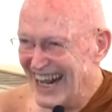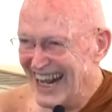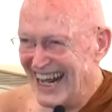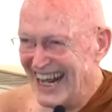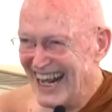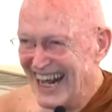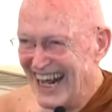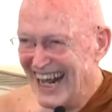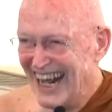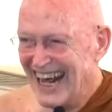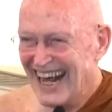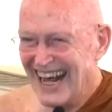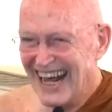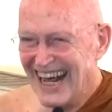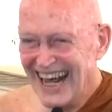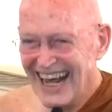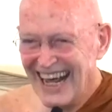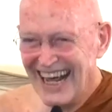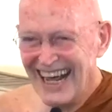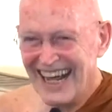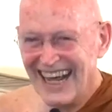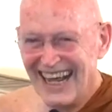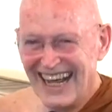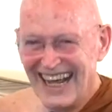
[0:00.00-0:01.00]

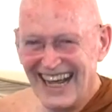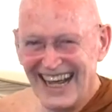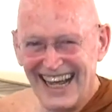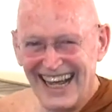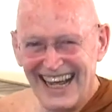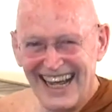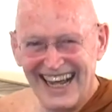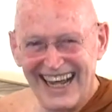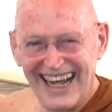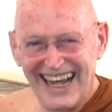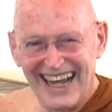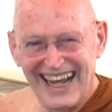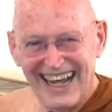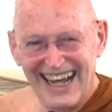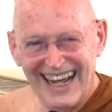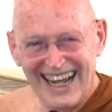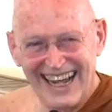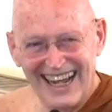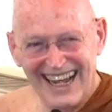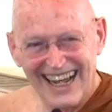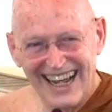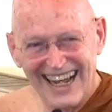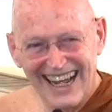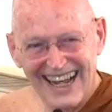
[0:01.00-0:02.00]

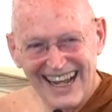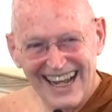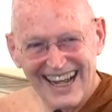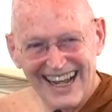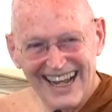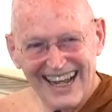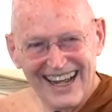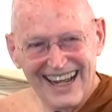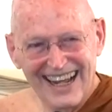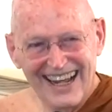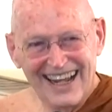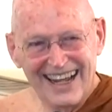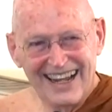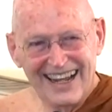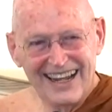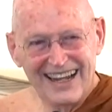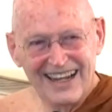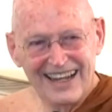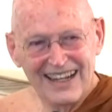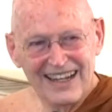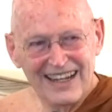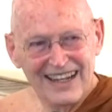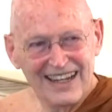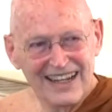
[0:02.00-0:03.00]

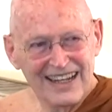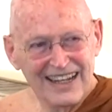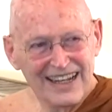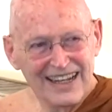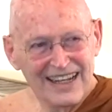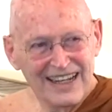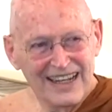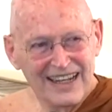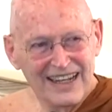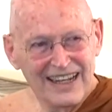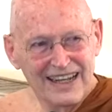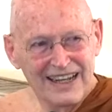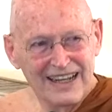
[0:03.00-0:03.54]
(silence)